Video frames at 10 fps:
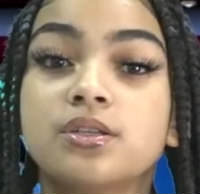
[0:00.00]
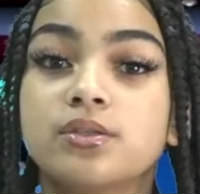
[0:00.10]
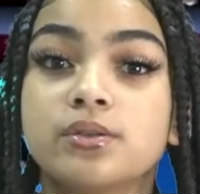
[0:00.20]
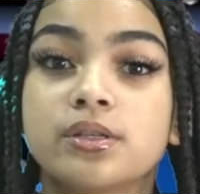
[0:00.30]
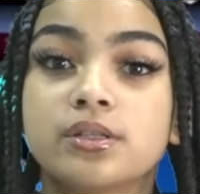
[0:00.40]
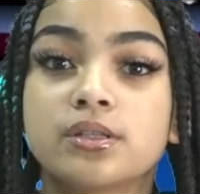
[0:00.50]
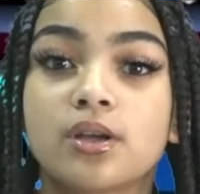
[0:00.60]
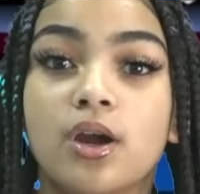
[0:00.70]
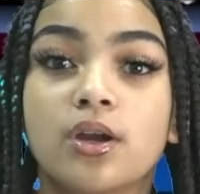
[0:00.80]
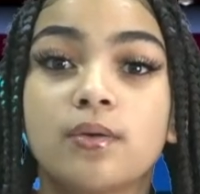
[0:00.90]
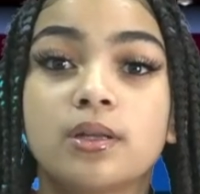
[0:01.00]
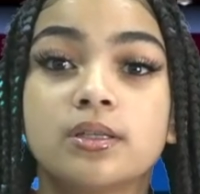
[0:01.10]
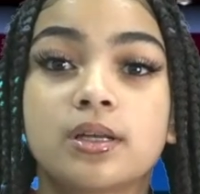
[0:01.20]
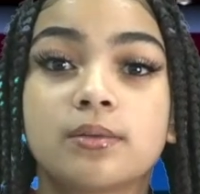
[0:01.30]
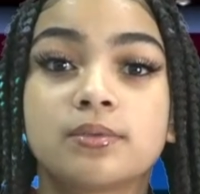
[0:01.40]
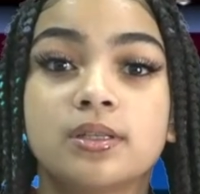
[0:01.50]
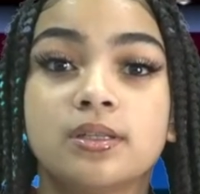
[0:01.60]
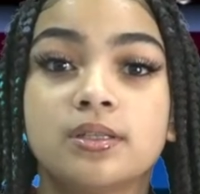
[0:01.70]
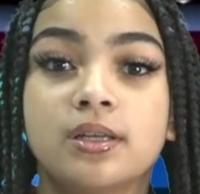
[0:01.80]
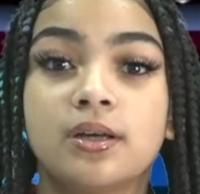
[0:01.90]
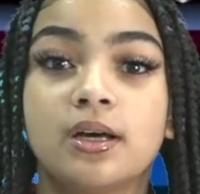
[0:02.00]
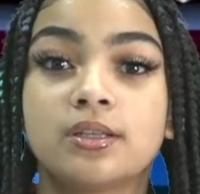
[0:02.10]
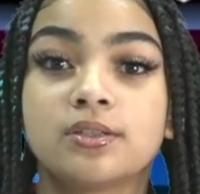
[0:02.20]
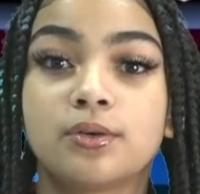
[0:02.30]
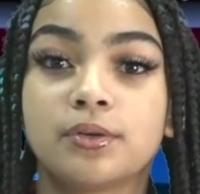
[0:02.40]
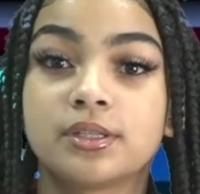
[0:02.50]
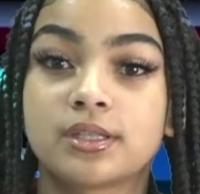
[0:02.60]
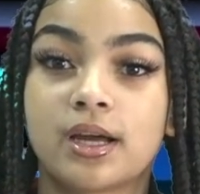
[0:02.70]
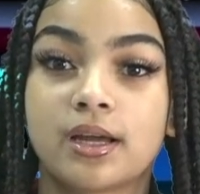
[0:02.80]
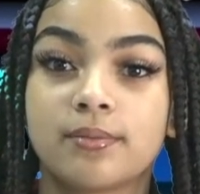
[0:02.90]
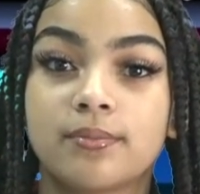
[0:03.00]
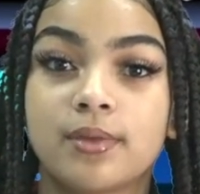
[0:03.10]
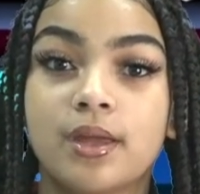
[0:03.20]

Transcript: students, are you ready to come see the tale as old as time?